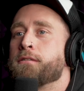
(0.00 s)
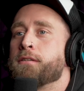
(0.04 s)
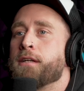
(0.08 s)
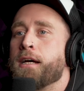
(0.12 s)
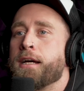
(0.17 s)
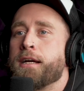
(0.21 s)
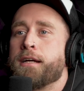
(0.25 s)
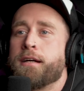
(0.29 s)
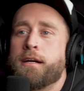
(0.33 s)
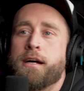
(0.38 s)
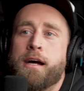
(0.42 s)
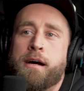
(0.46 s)

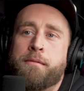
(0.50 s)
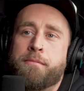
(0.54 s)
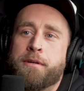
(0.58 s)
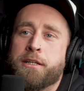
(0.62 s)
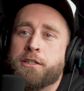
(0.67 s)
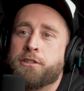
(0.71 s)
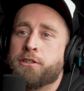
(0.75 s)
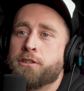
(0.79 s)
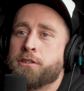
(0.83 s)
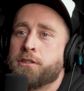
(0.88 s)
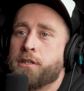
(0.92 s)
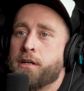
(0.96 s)
Like I'm going
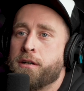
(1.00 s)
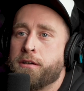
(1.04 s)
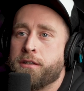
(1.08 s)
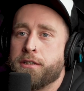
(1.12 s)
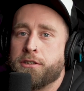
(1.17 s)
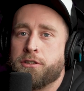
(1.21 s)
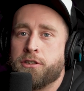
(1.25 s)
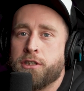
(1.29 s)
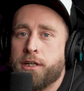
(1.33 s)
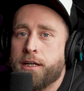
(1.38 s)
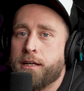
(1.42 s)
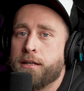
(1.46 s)
to just go
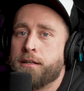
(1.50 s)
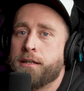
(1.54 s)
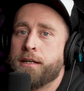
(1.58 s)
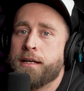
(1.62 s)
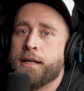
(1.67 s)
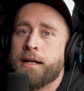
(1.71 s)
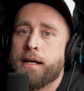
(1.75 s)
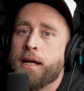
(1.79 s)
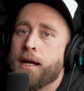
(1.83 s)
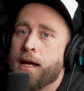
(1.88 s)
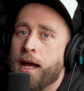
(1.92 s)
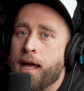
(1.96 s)
to jail.
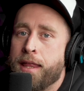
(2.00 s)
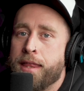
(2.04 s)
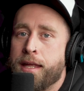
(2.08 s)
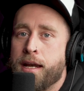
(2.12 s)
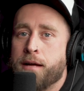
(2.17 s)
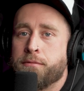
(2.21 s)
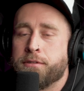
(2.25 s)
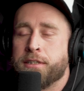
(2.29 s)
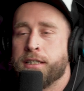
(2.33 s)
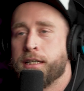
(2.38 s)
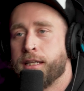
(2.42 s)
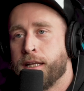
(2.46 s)
And
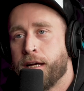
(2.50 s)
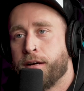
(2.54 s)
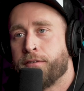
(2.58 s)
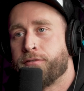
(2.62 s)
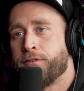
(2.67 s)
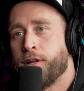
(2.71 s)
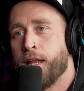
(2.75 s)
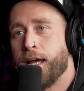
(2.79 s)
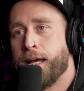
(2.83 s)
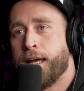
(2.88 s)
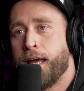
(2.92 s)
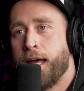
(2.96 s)
then I was in there
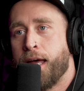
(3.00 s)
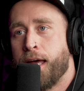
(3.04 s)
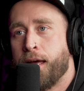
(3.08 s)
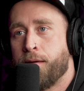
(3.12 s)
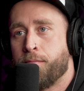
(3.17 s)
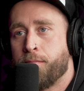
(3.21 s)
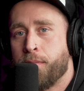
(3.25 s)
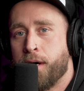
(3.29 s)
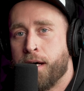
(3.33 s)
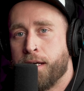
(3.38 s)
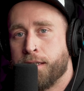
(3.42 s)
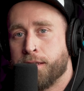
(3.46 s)
for like
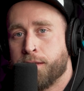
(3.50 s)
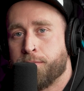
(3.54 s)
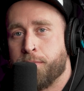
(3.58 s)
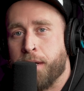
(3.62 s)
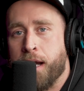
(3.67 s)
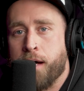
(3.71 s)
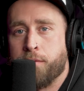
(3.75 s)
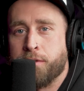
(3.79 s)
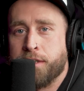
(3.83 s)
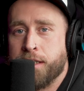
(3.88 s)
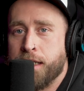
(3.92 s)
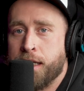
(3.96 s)
8 months,
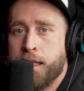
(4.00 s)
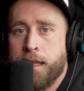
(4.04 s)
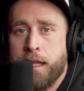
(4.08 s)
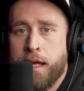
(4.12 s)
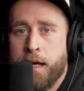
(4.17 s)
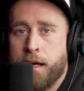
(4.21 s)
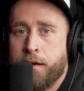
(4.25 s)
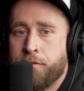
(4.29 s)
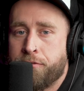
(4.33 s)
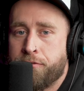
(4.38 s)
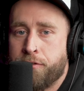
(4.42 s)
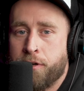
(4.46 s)
but I was in
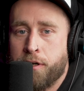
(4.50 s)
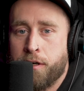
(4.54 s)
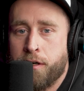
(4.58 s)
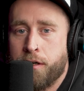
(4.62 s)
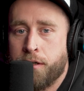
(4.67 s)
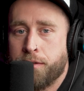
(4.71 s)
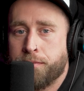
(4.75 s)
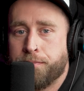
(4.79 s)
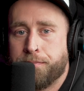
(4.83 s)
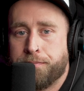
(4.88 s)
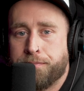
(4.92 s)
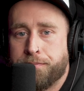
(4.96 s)
there
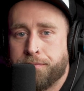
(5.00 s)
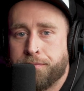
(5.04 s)
for